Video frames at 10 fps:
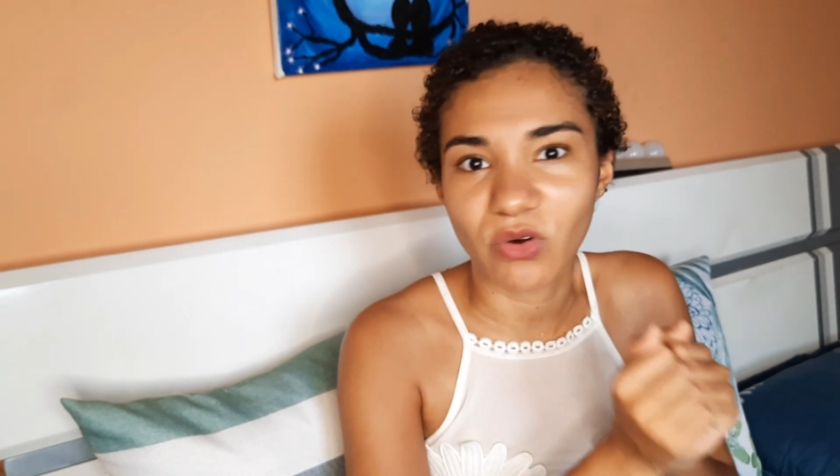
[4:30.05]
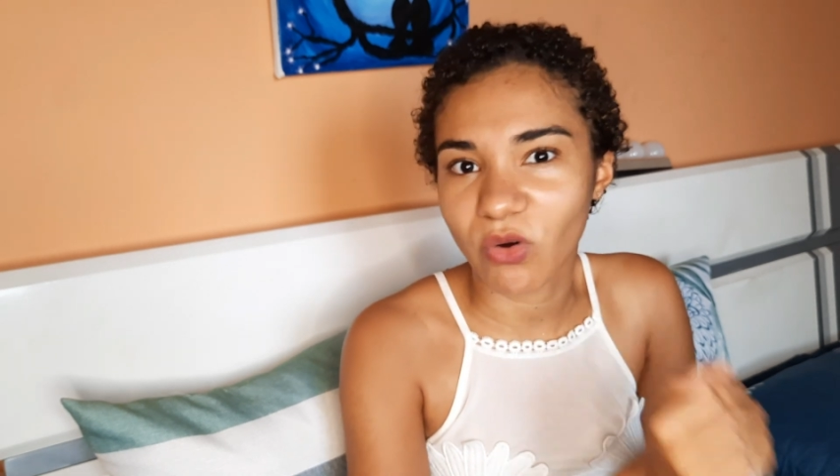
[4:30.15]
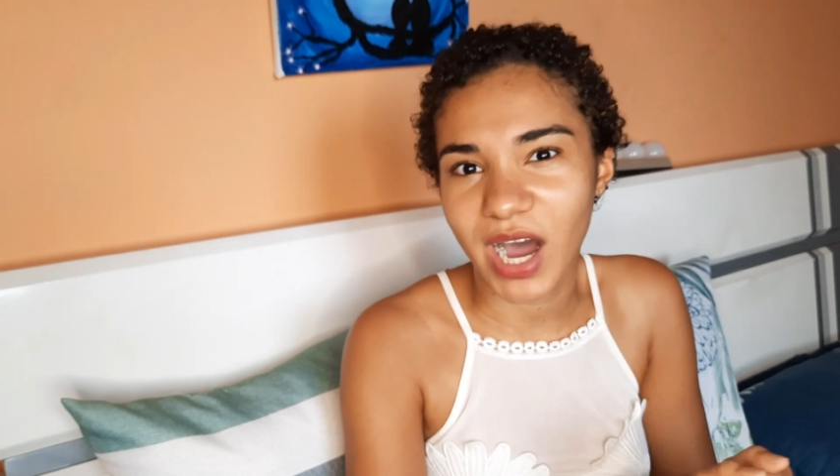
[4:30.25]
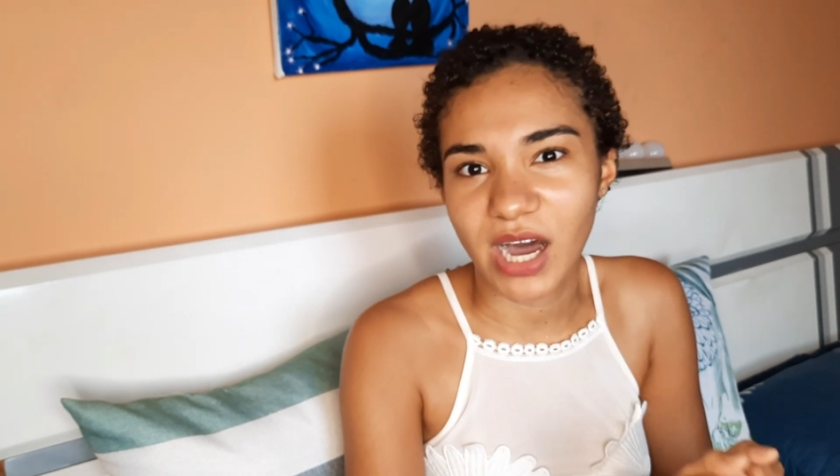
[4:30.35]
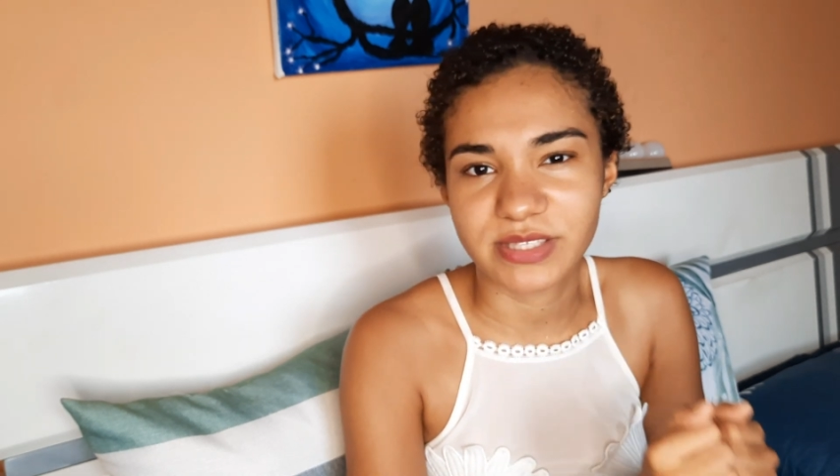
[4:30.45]

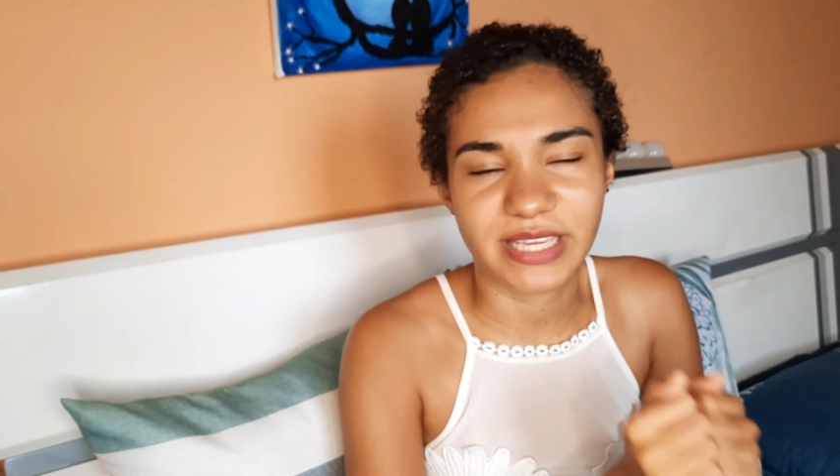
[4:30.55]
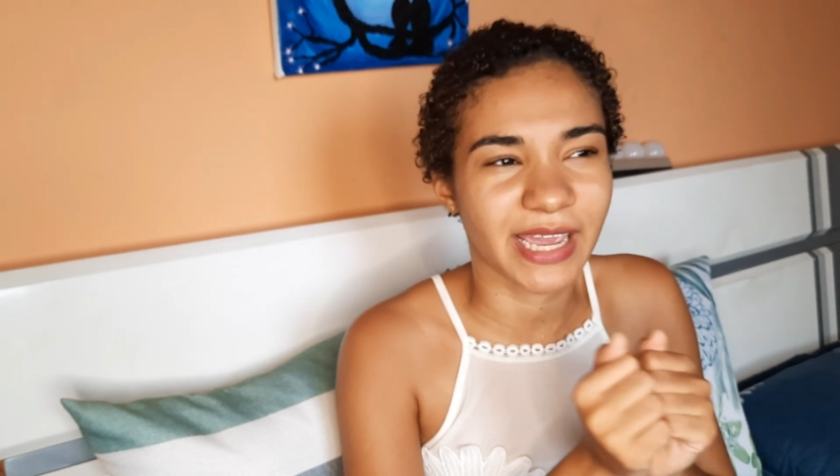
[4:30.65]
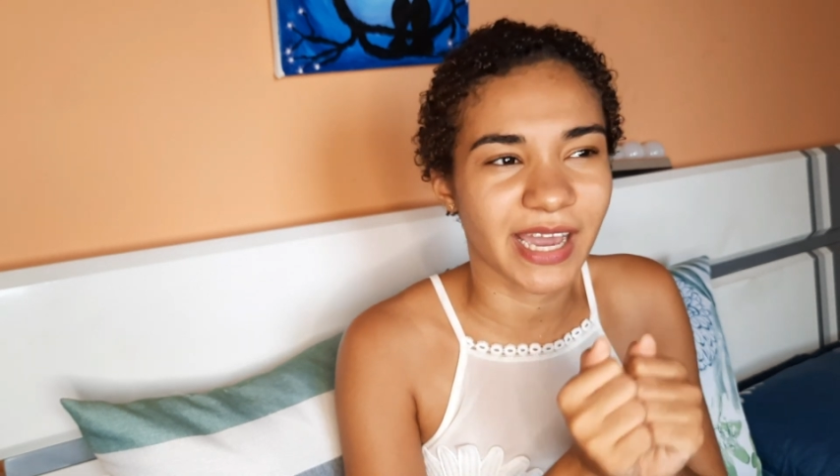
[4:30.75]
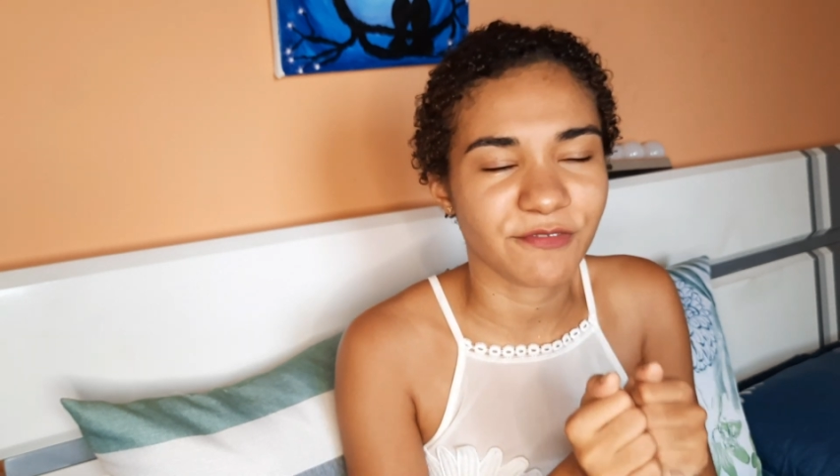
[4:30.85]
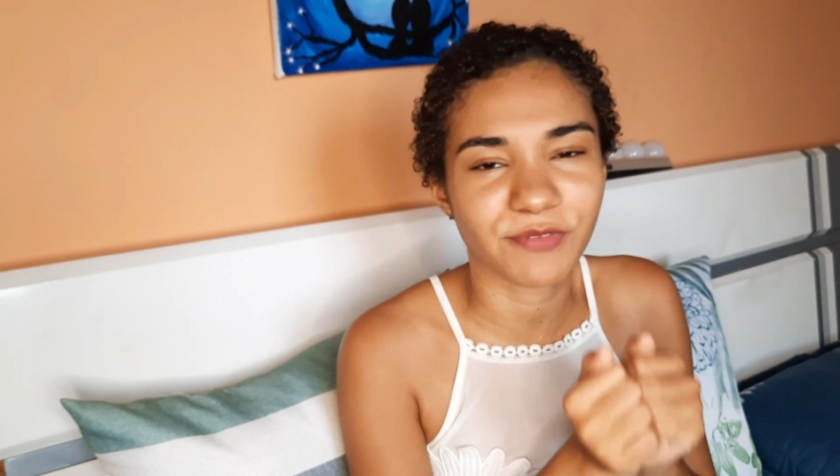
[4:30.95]
go out and
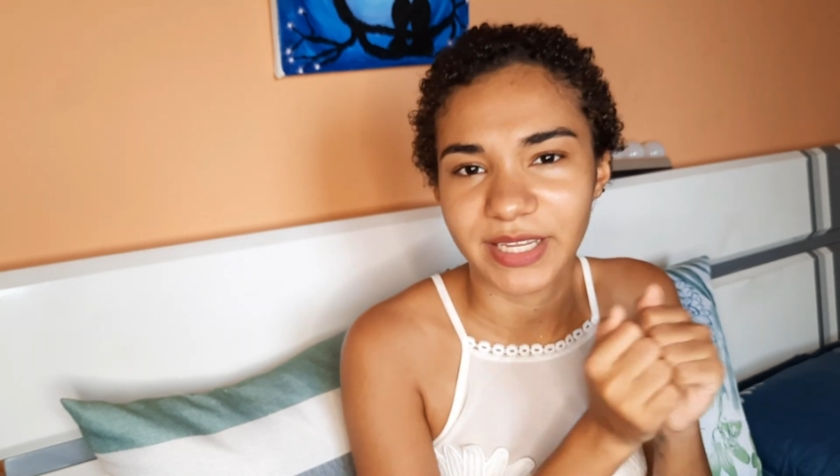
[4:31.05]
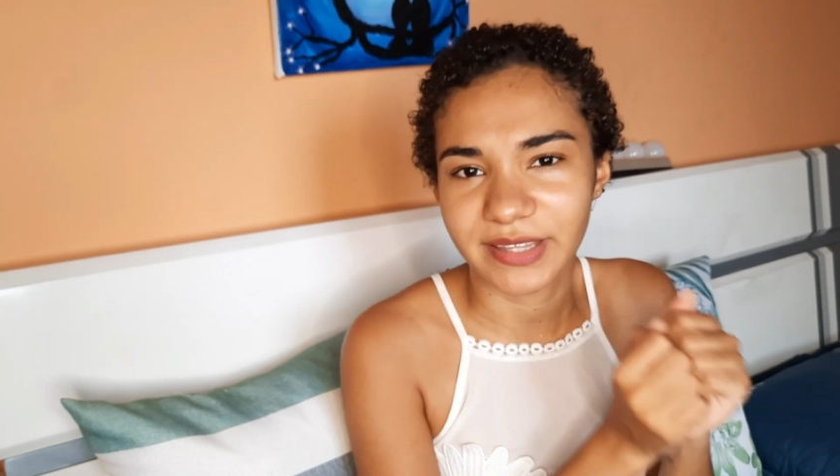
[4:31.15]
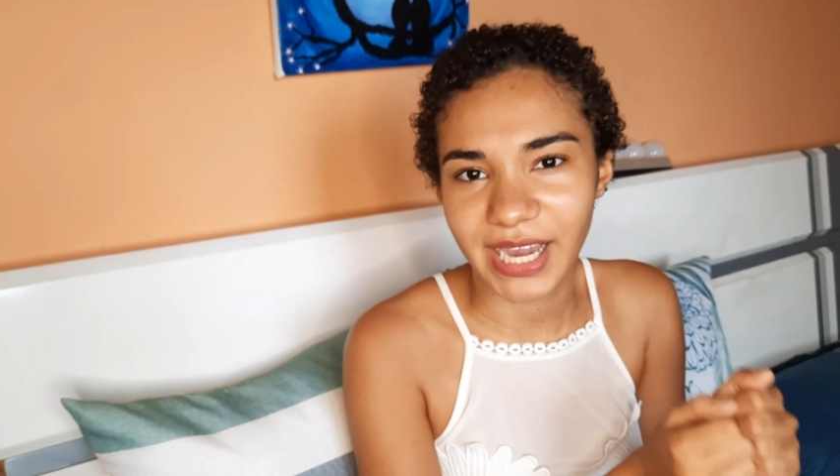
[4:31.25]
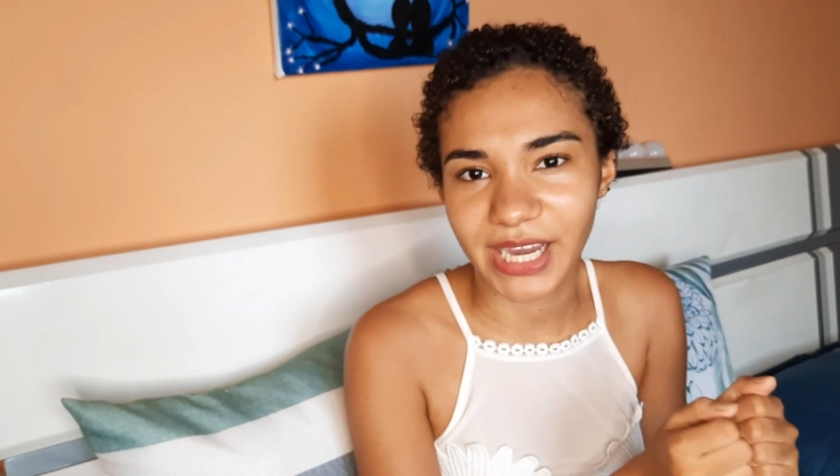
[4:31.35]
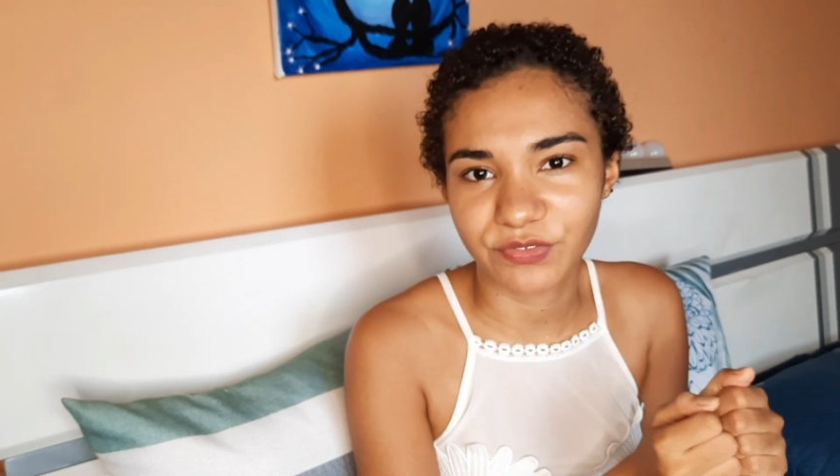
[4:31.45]
I have fun and
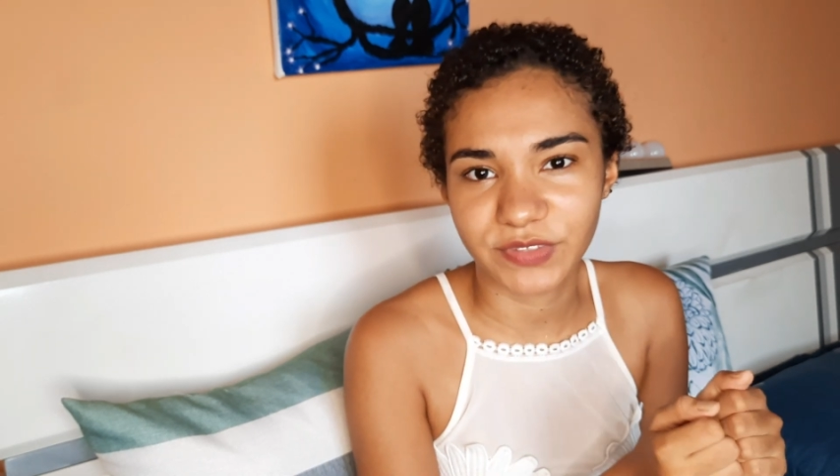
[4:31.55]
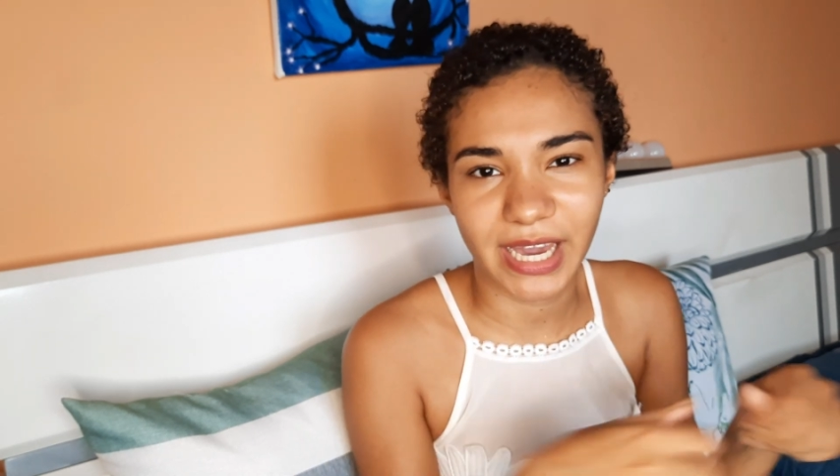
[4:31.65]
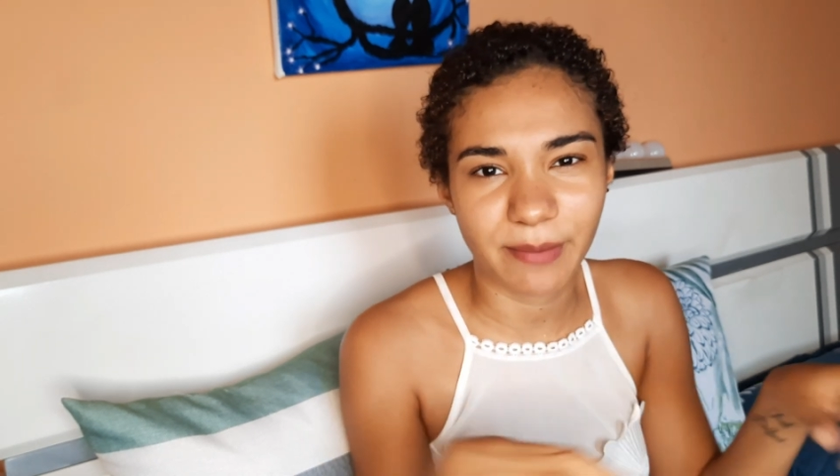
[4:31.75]
that kind of thing,